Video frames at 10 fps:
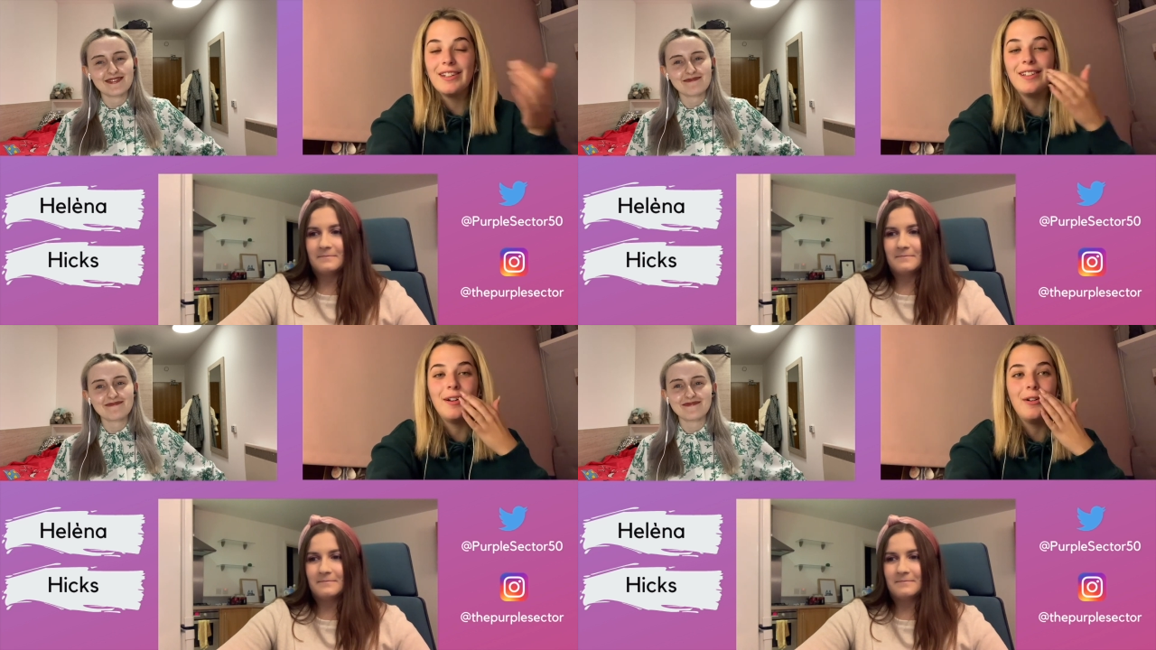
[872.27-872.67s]

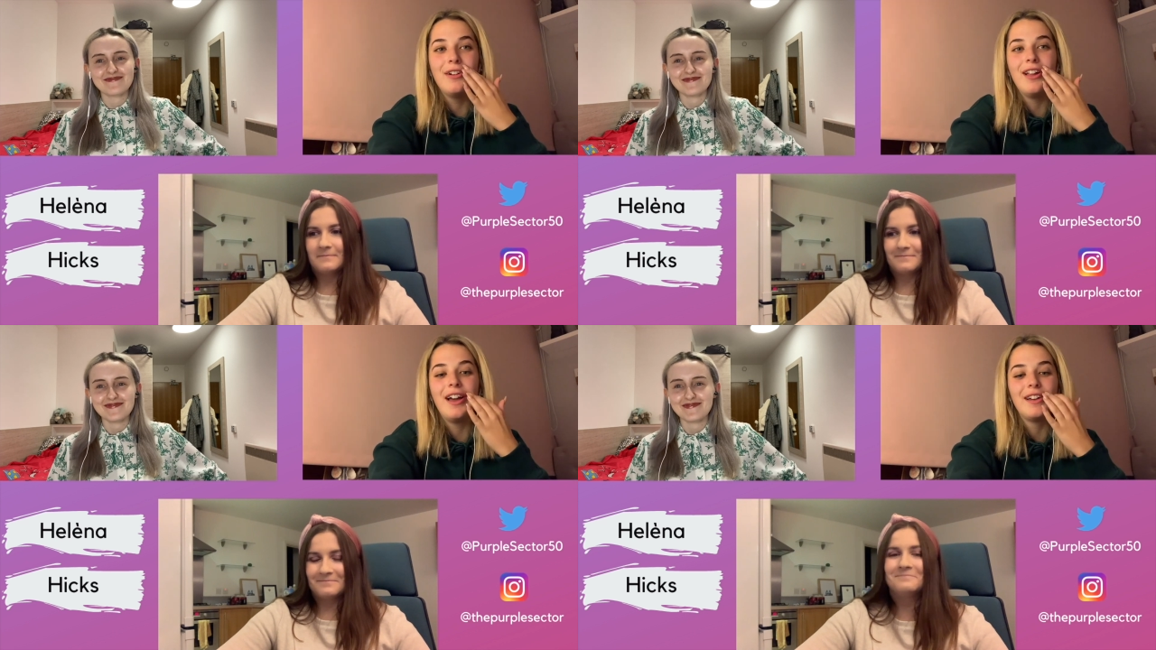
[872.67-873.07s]

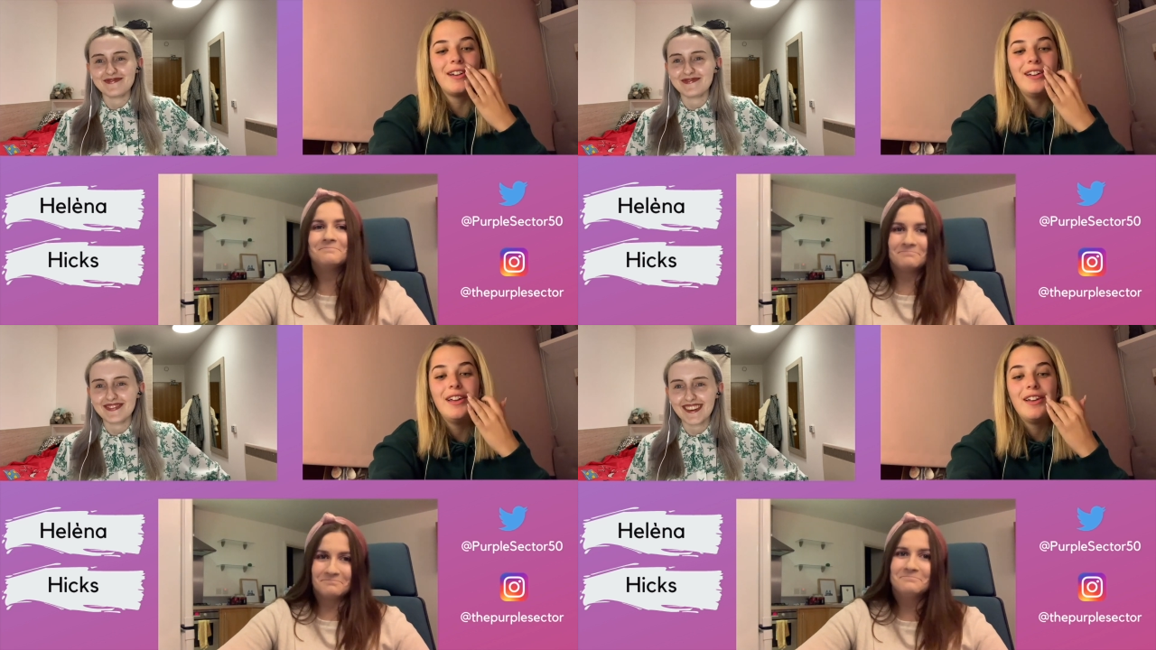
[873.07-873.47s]
Speaker 1: Or
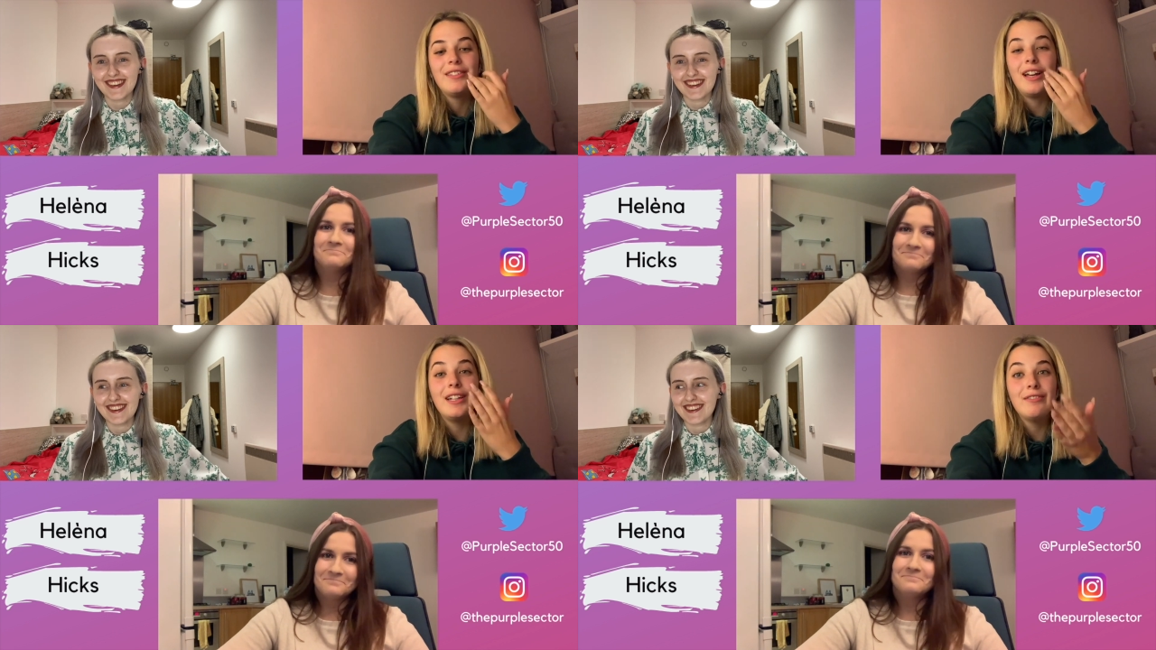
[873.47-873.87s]

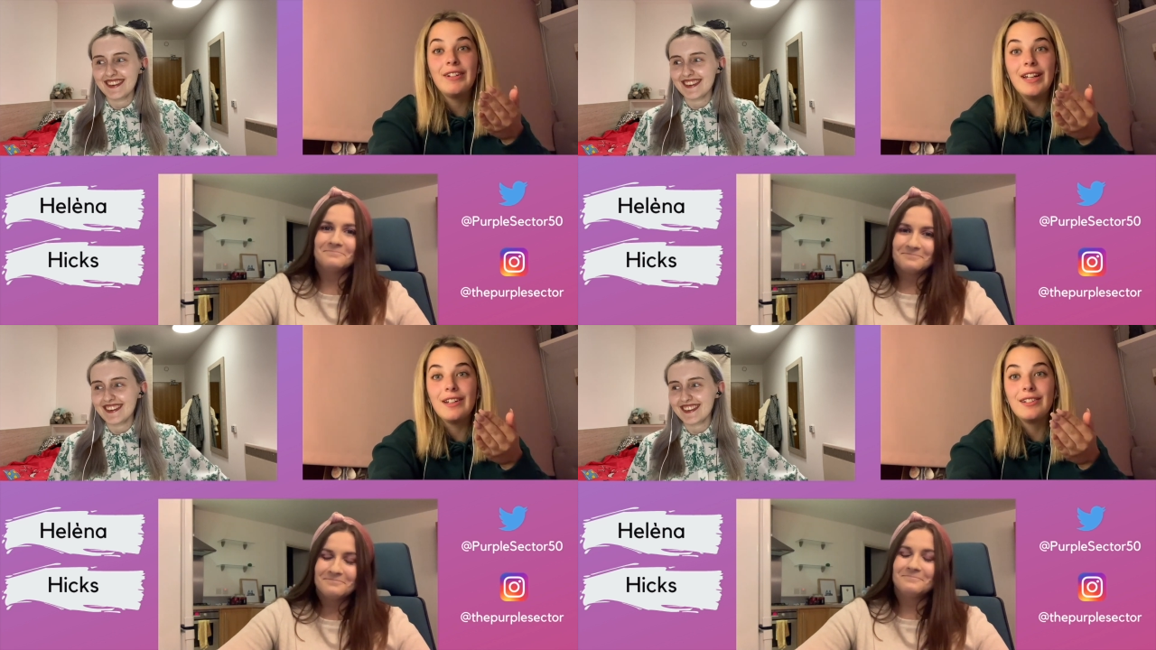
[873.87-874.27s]
Danny
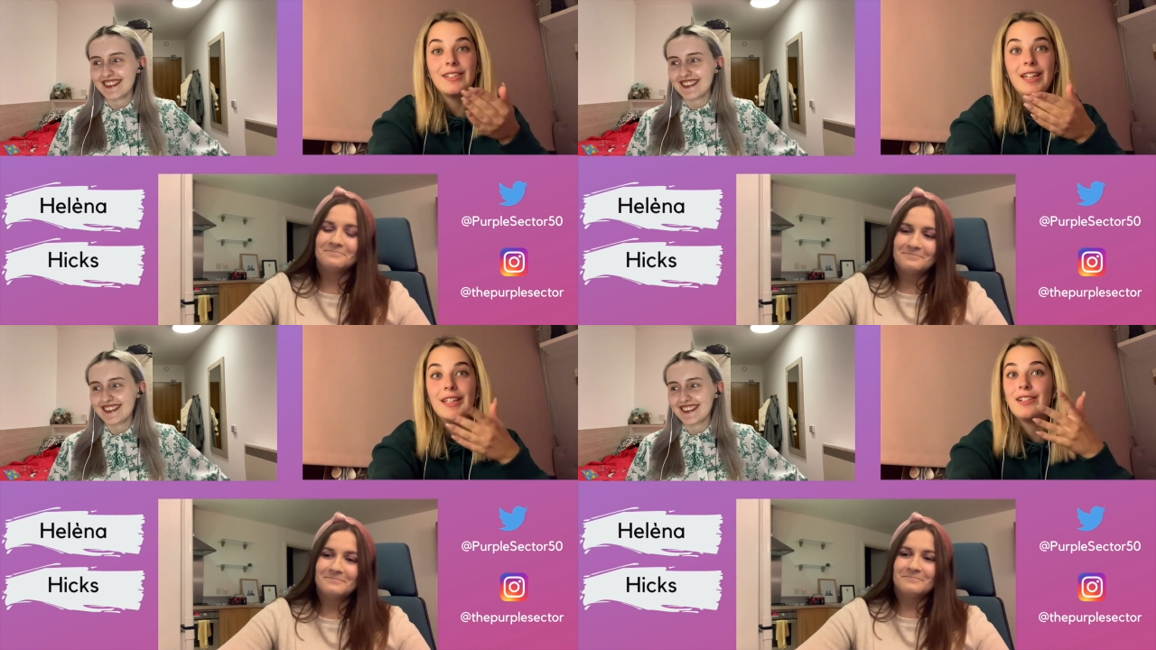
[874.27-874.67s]
Rick, because
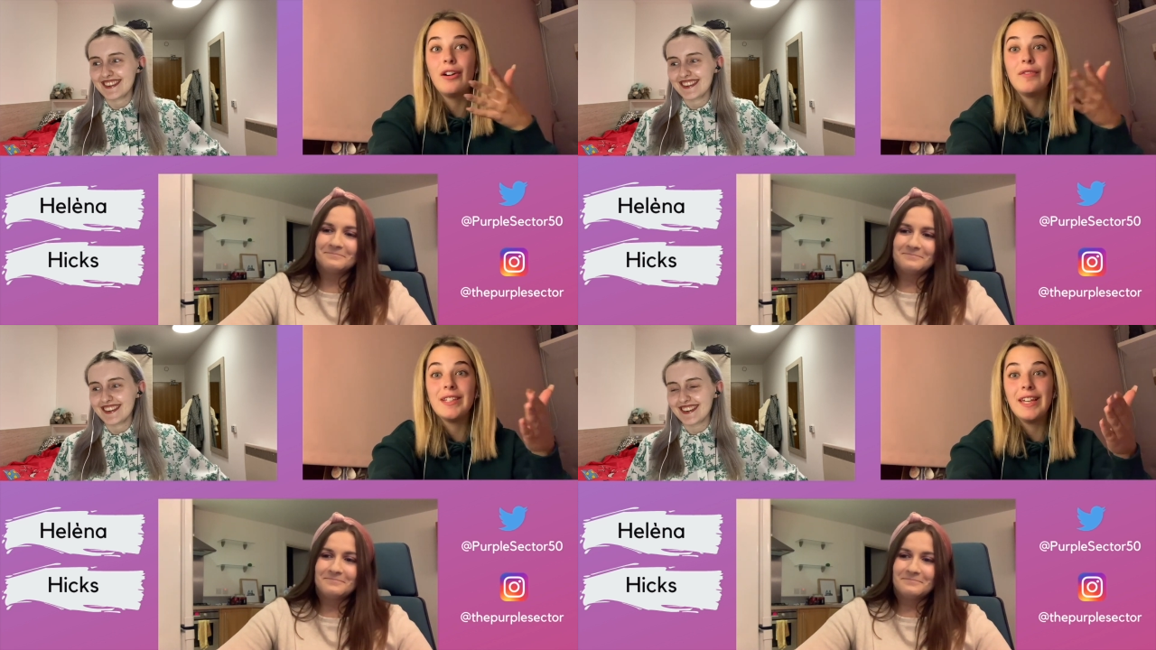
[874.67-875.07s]

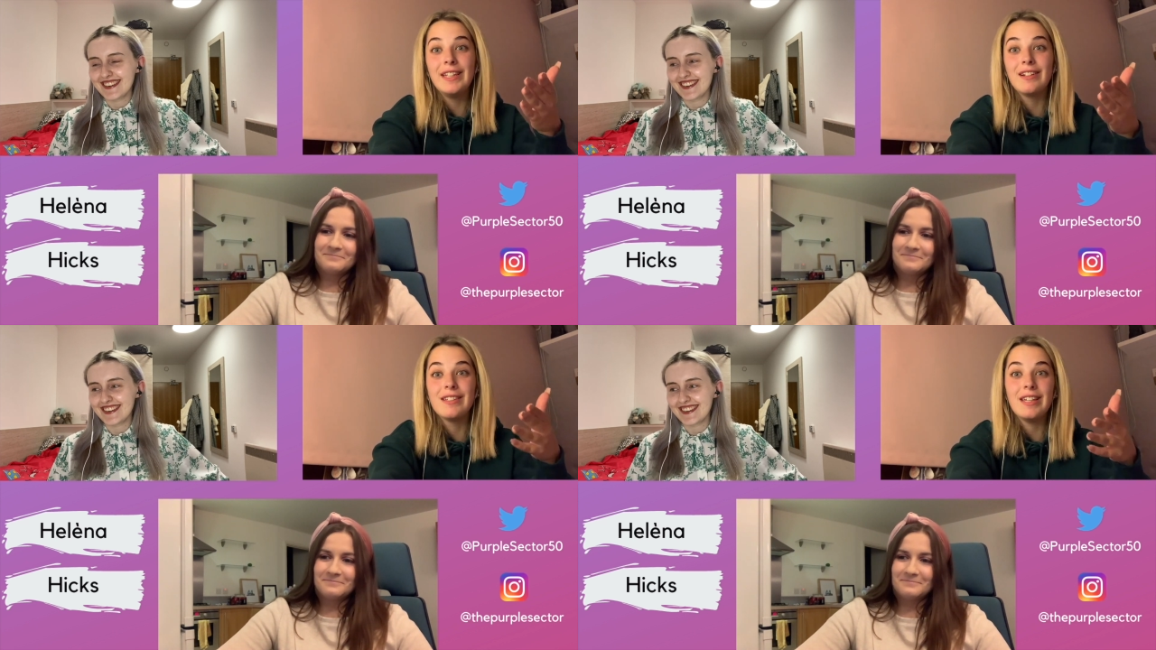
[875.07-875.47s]
he
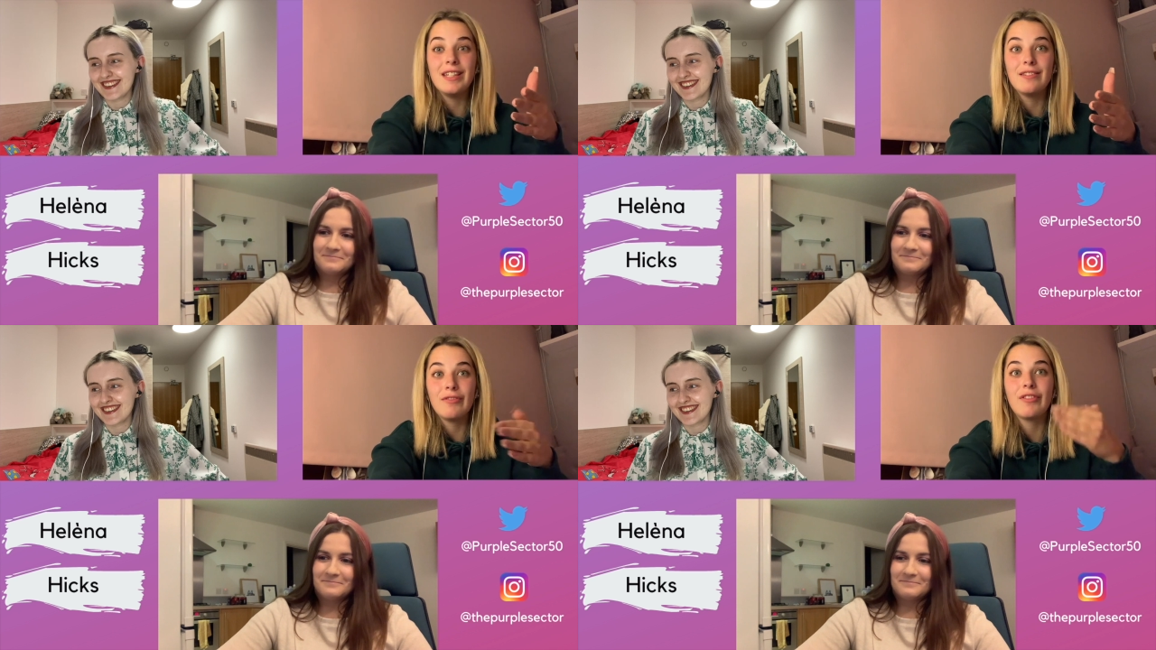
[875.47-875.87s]
does
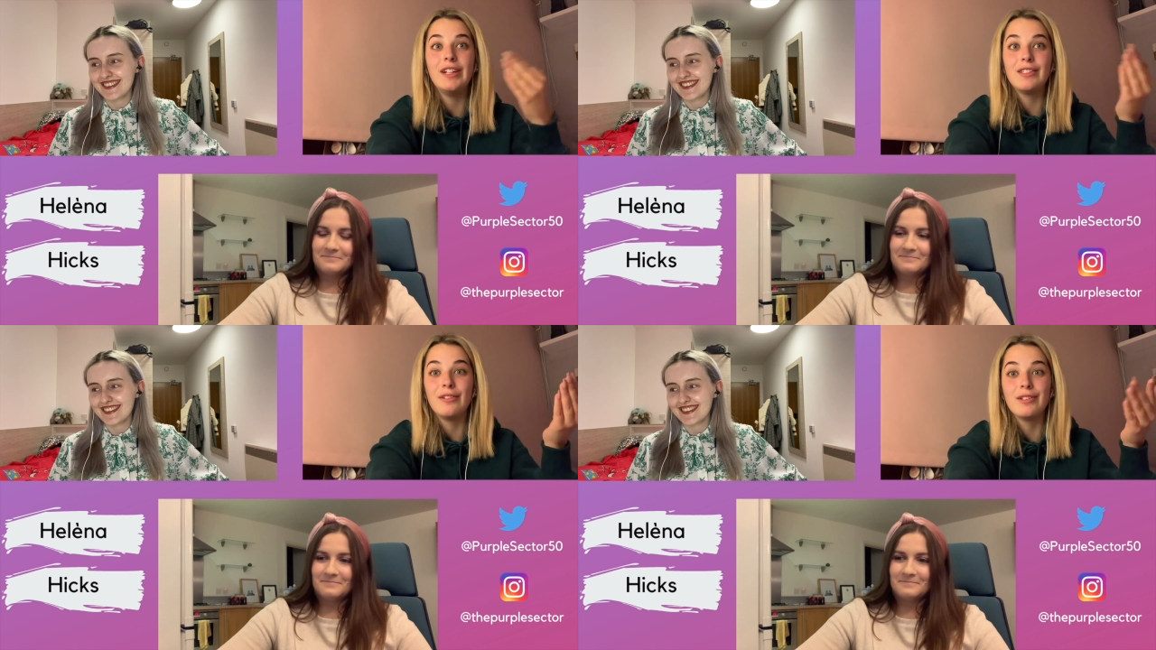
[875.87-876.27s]
his 3
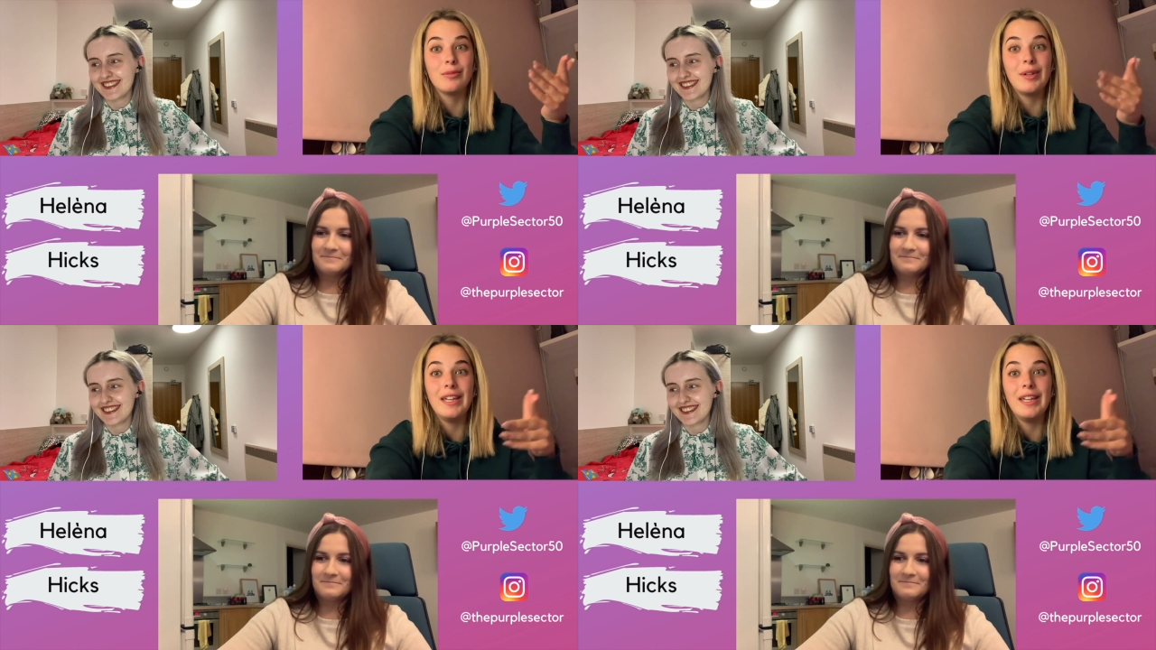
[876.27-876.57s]
songs a week,